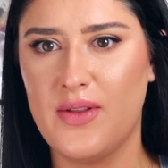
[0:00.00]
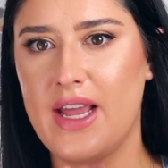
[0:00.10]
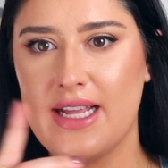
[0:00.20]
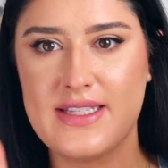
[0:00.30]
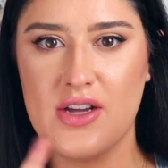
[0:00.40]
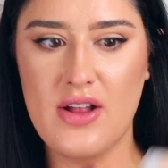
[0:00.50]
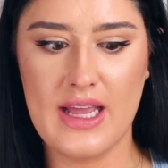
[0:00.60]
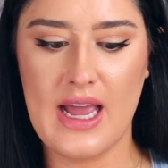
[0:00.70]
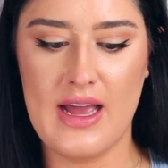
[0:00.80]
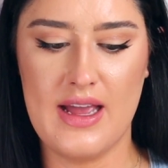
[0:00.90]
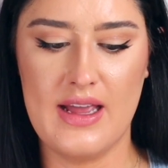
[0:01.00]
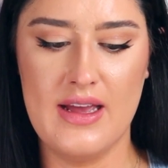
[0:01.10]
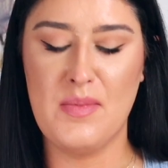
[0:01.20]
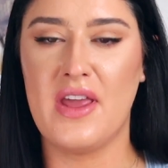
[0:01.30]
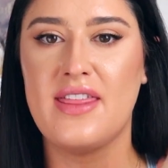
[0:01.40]
like it's not like I
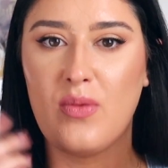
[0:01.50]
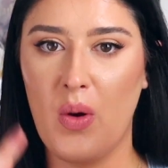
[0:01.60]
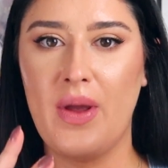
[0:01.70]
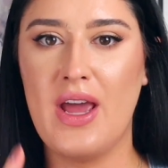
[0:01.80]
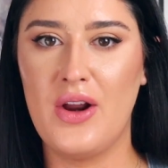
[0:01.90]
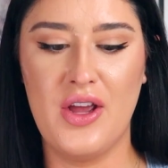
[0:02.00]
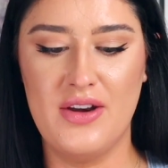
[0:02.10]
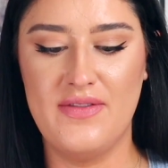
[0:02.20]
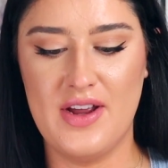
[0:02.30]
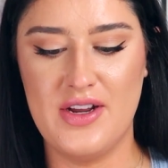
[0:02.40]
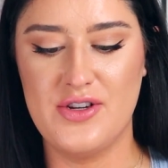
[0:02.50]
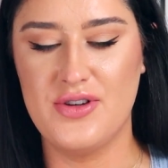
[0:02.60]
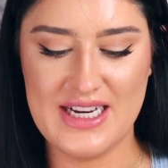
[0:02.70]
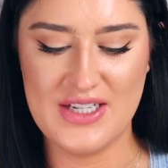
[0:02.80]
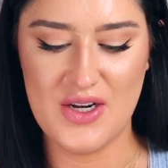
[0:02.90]
am like throwing out a good foundation.
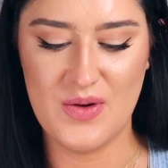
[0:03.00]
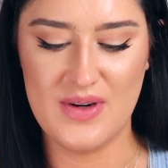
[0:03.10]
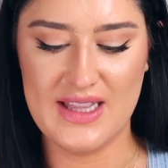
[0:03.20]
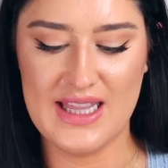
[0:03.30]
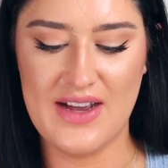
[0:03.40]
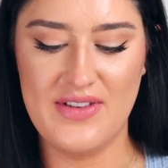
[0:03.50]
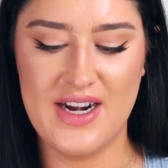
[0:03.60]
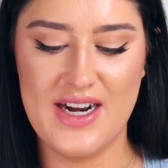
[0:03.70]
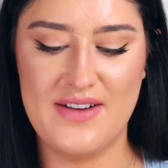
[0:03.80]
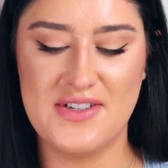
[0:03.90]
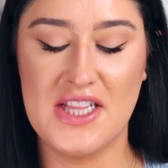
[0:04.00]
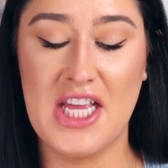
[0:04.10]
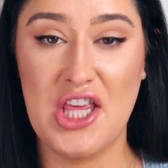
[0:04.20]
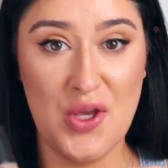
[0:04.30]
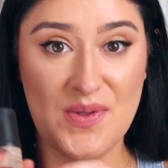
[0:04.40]
I don't love it enough to
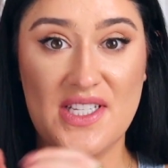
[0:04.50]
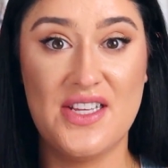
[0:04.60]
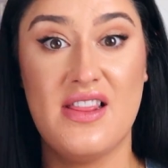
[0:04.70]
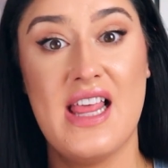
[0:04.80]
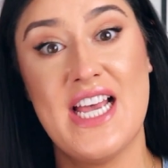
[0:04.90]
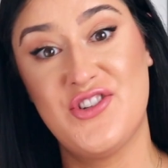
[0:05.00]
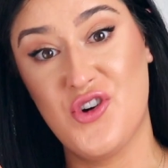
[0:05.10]
like use it to the last